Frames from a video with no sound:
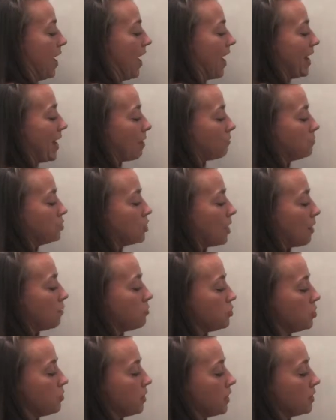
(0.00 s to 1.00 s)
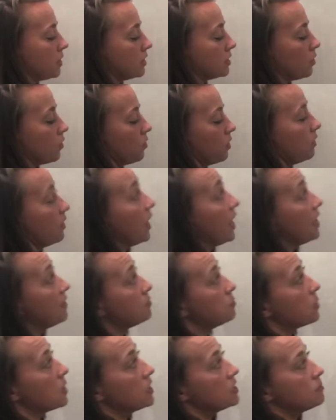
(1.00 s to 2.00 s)
And I'm doing this on the
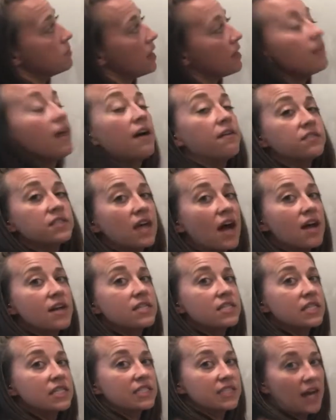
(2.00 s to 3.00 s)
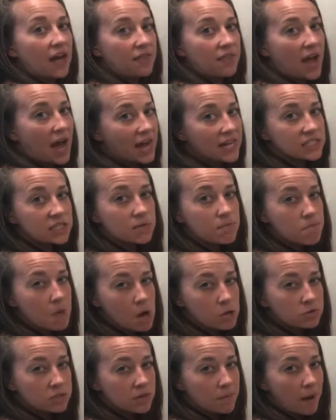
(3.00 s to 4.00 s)
left because my left side is the side that has the
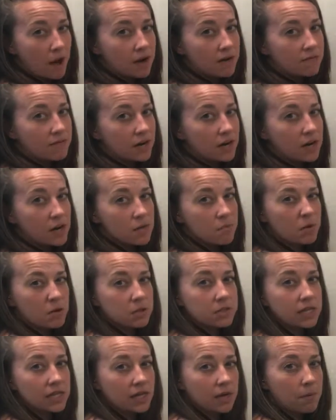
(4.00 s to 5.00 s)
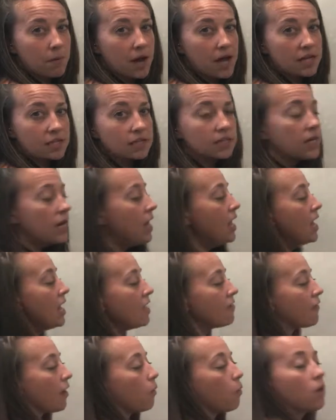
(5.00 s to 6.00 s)
most amount of variables anyways.
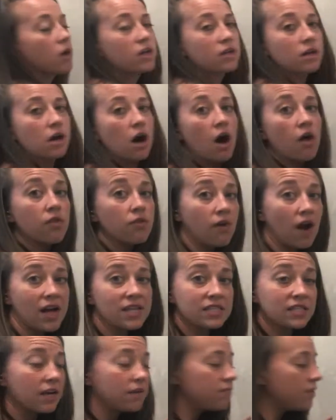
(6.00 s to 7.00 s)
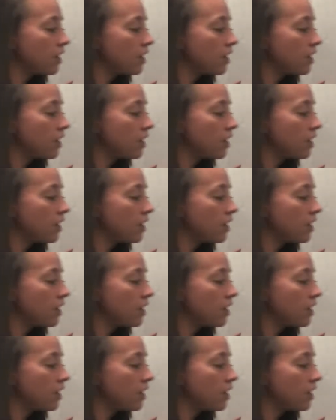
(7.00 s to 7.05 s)
If I wanted to call the right side